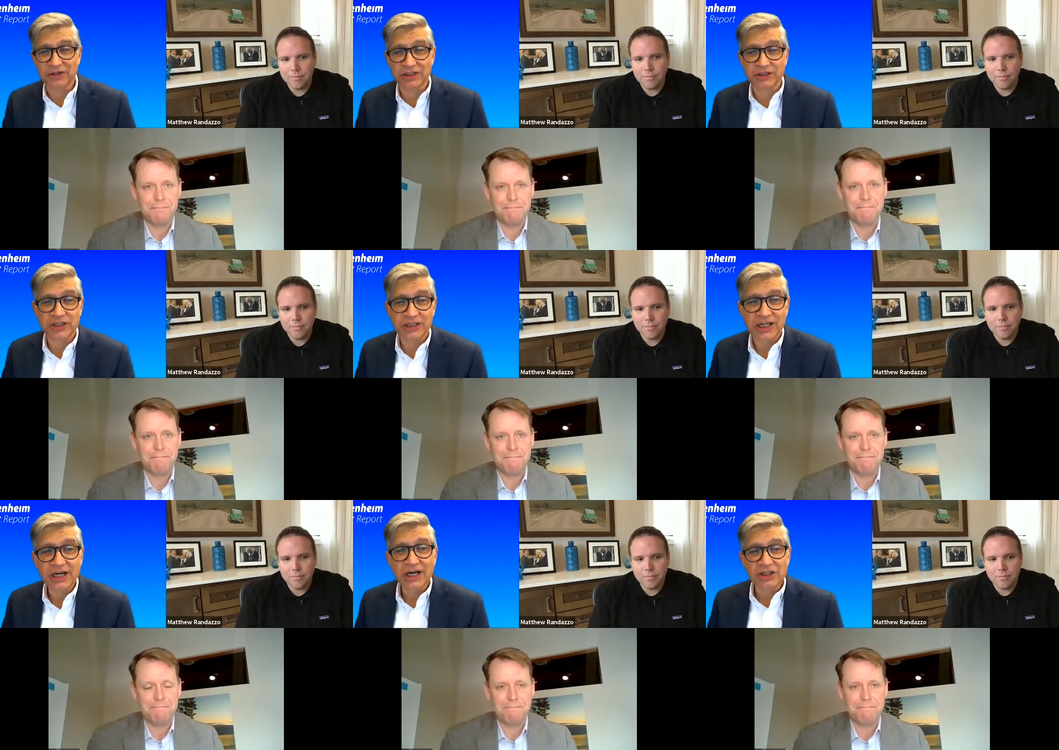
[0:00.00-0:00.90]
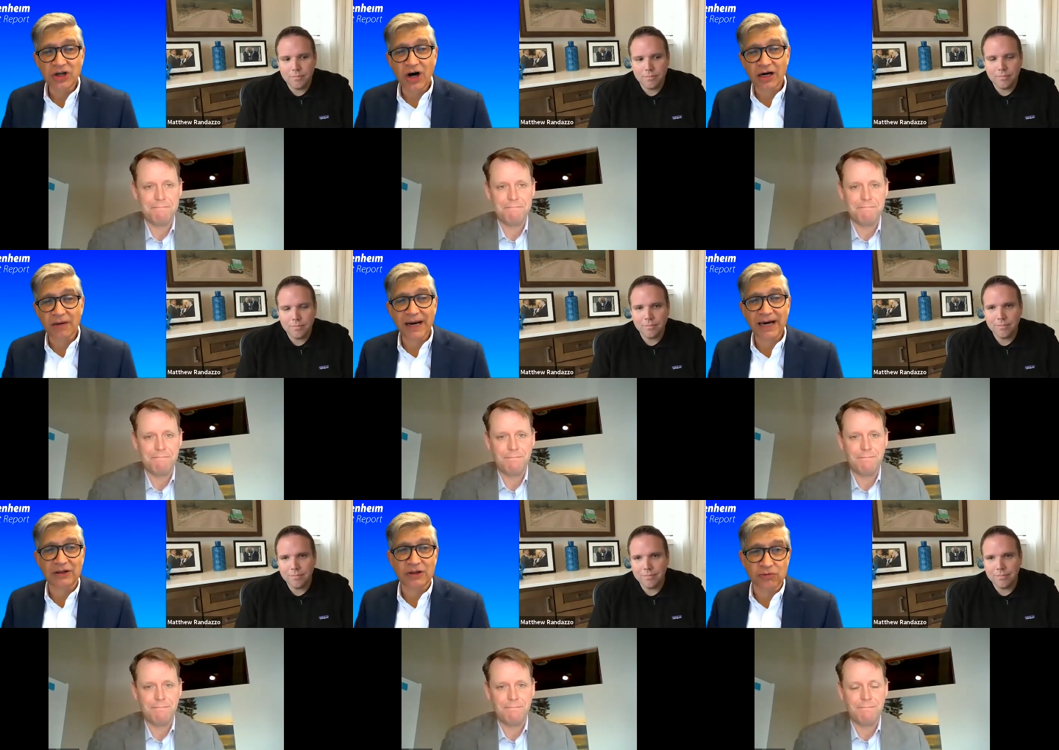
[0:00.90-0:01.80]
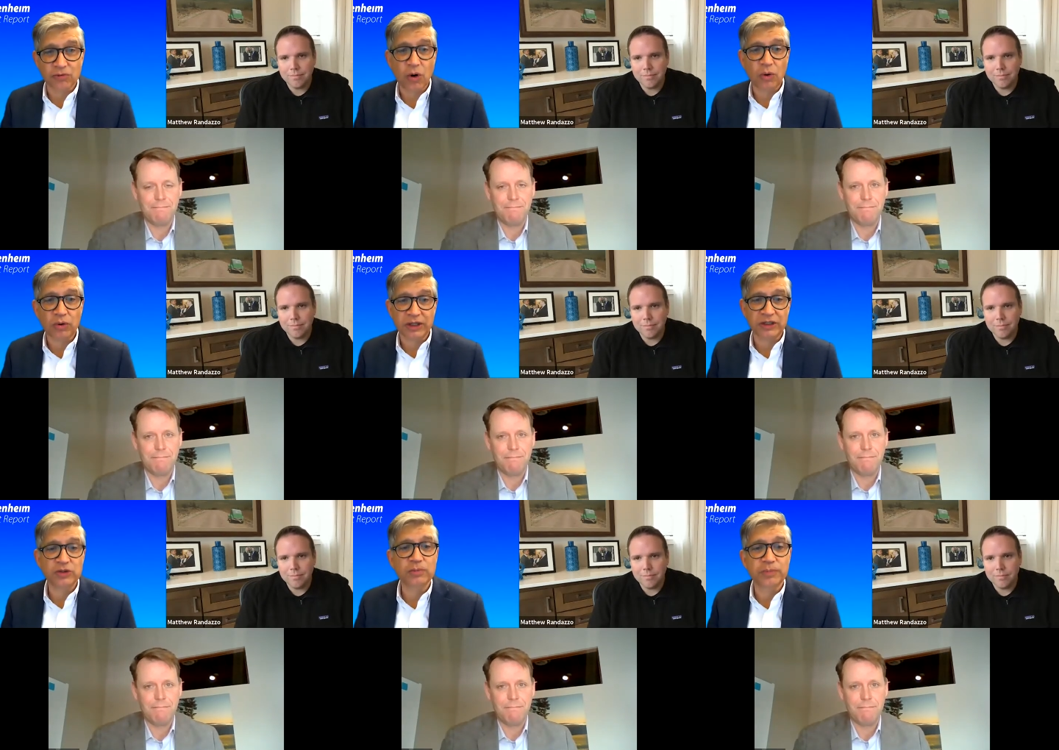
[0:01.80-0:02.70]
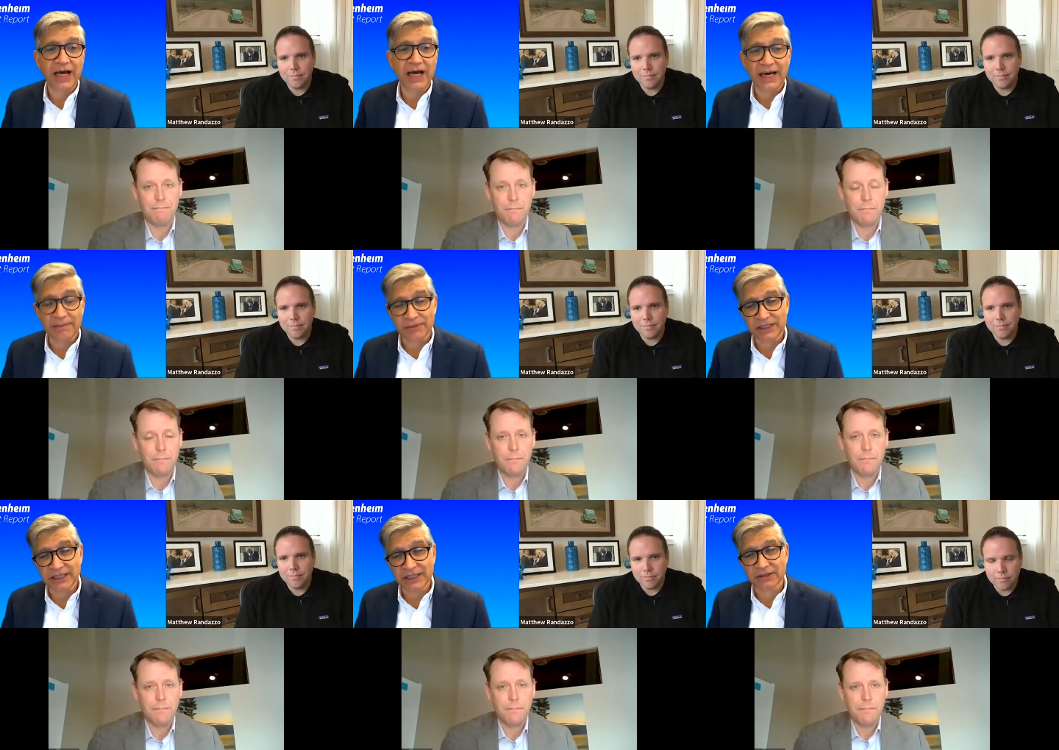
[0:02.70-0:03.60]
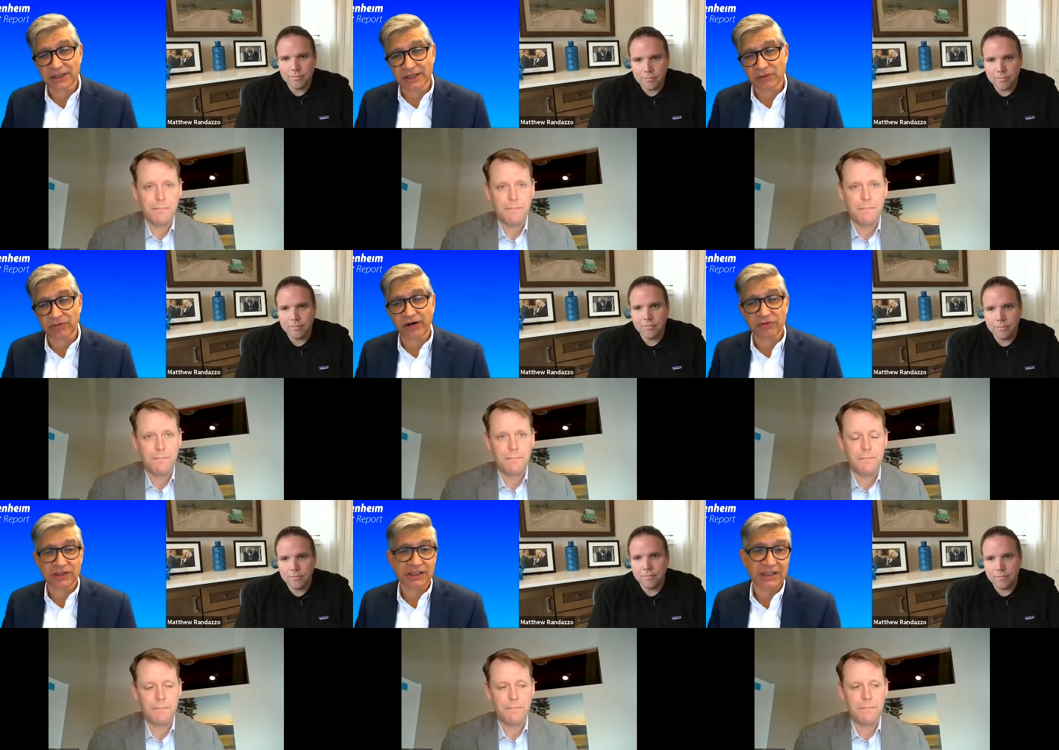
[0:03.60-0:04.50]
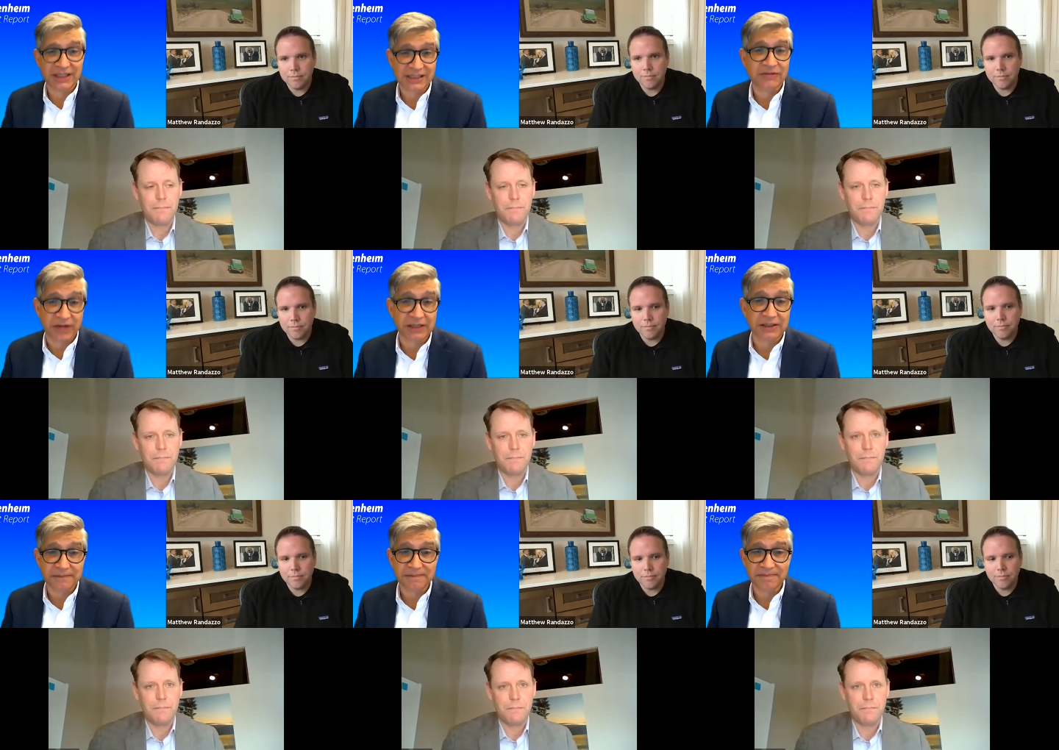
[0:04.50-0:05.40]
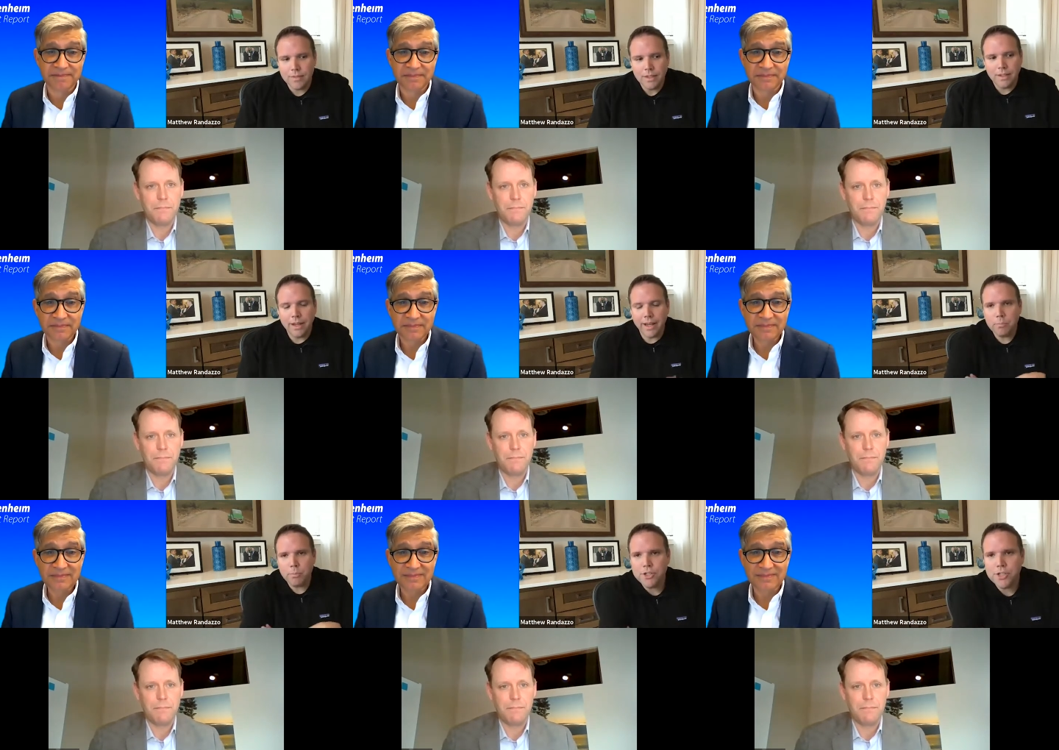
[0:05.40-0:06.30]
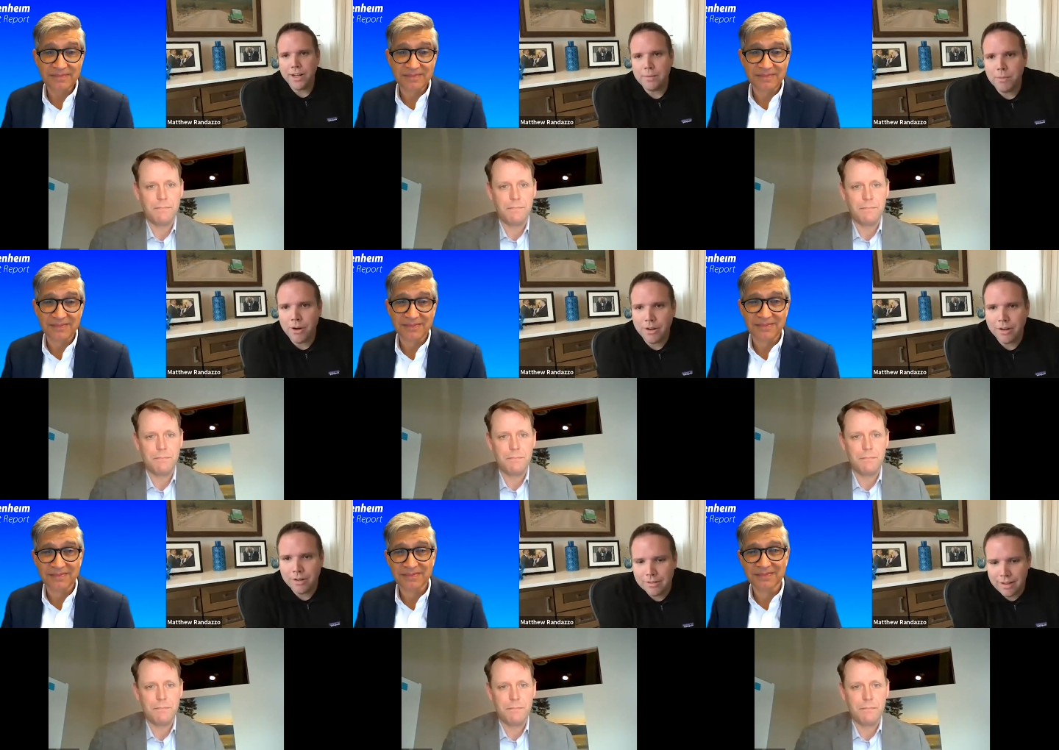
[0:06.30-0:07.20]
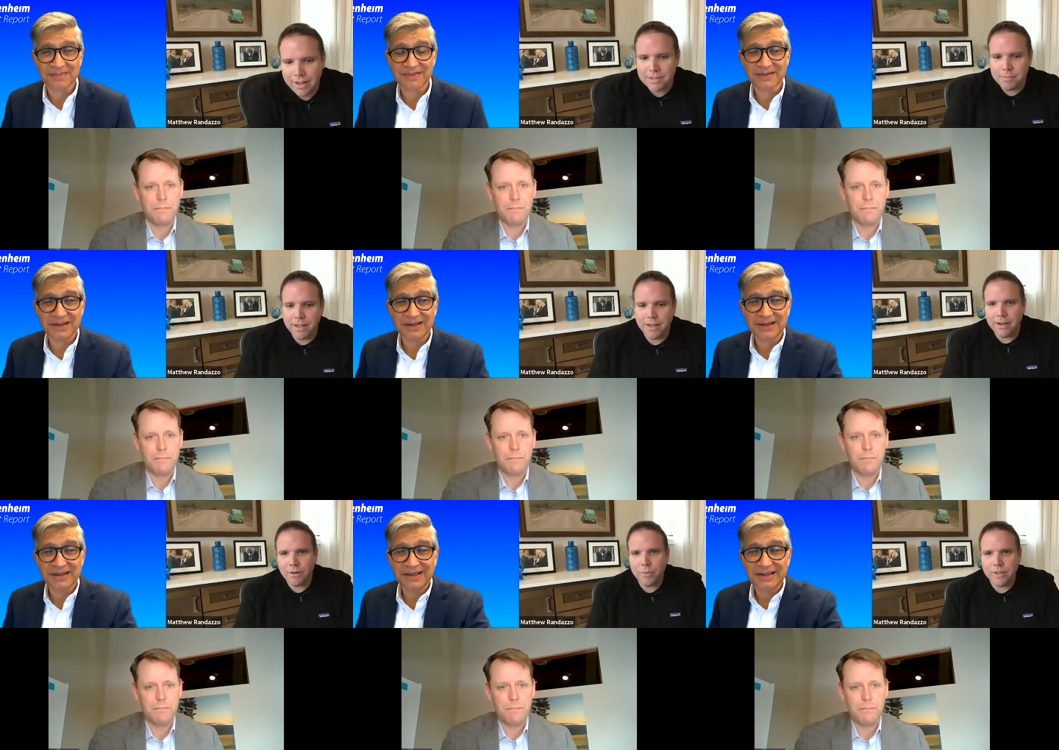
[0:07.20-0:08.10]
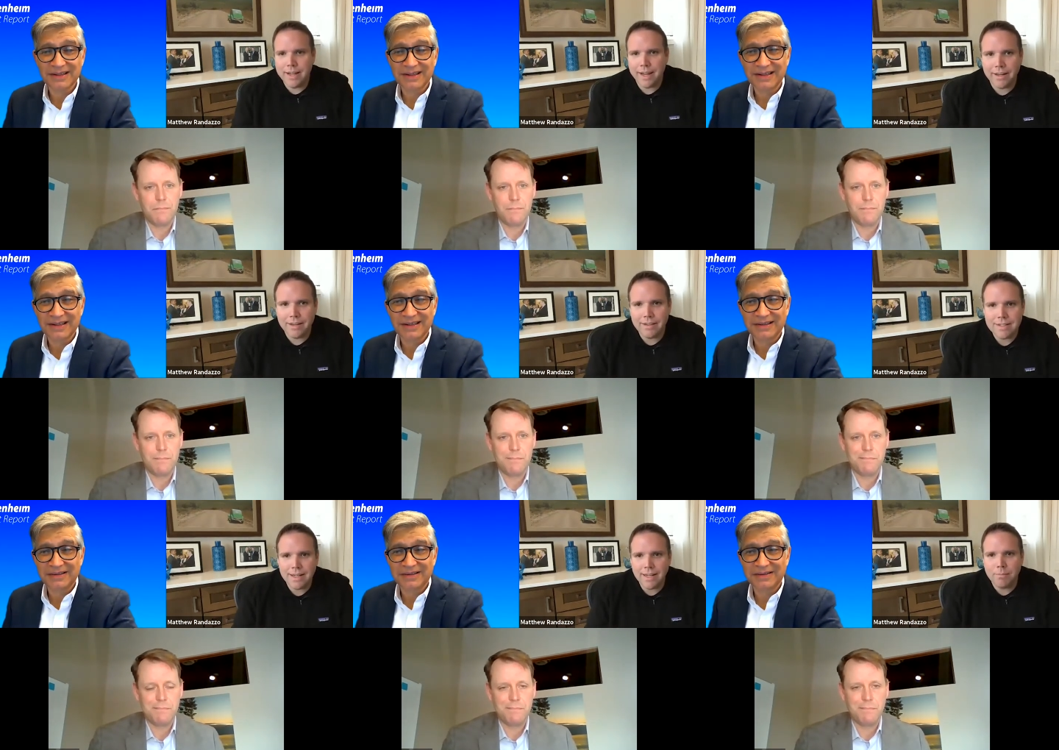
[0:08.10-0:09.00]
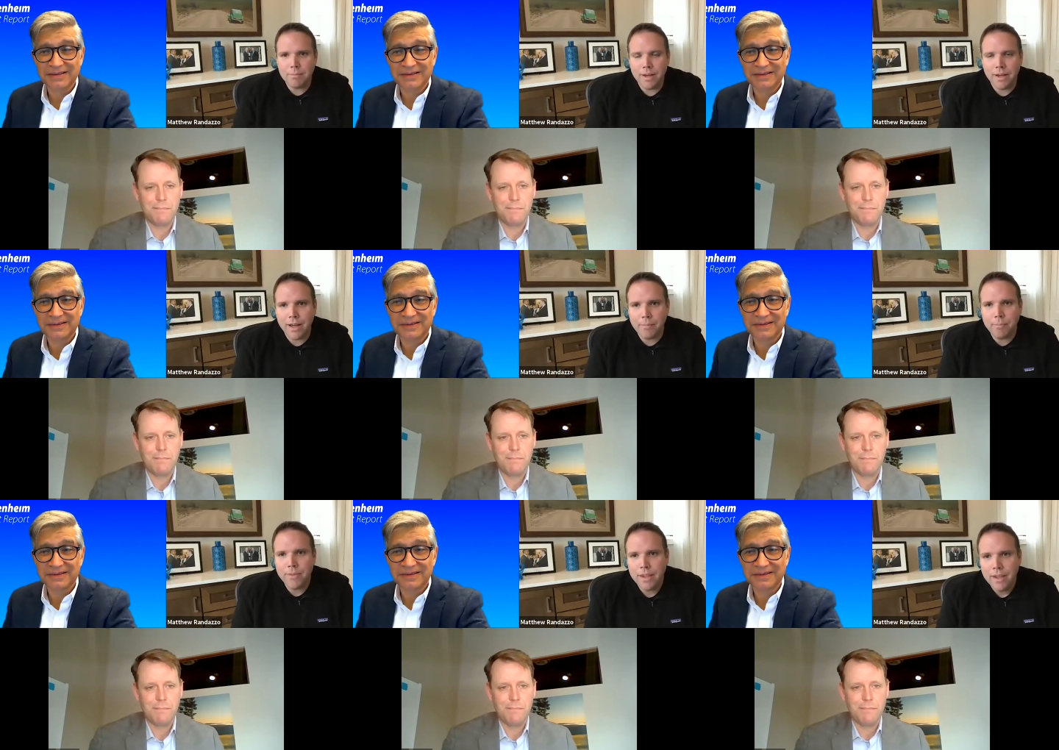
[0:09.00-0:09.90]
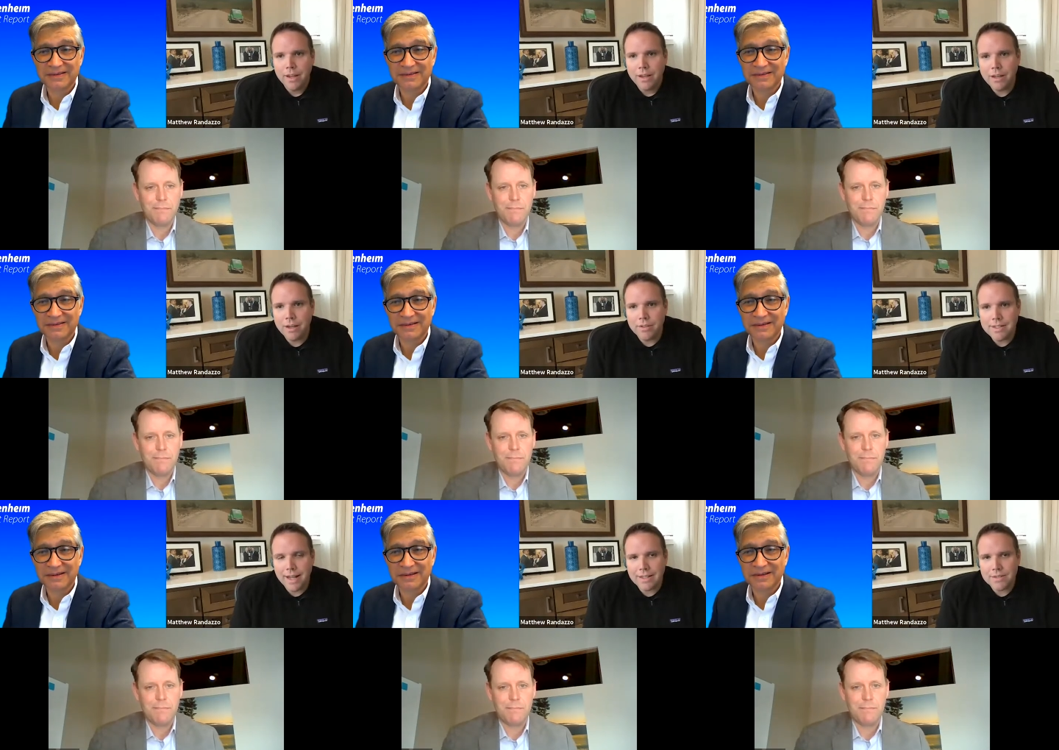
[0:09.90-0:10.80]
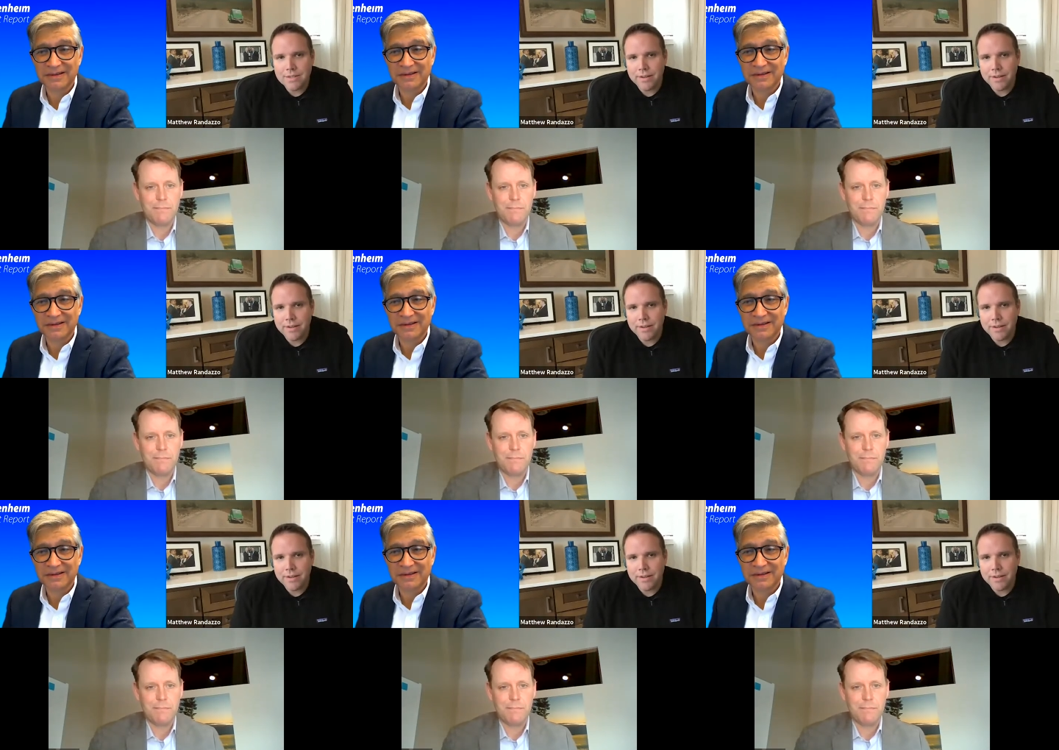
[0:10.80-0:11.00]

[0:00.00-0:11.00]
Speaker 1: could you just talk about the role that you play, and particularly with reference to this event?
Speaker 2: Yeah, appreciate it, Mark, and glad to be here with Dan and the team. You know, the Dallas